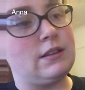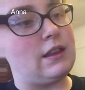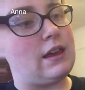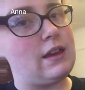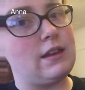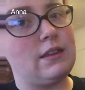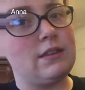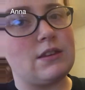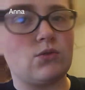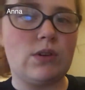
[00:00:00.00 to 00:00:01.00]
Like,
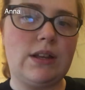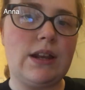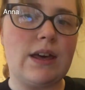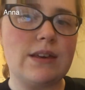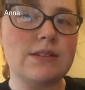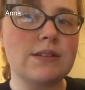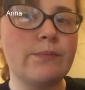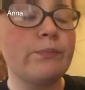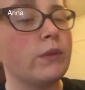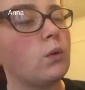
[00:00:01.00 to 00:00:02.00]
that's really nice.
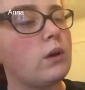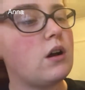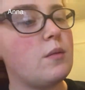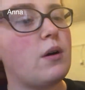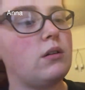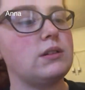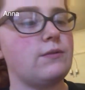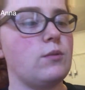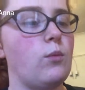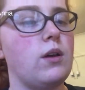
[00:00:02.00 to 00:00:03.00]
We got them all
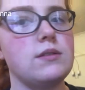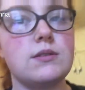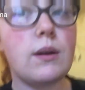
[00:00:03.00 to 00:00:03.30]
different ones,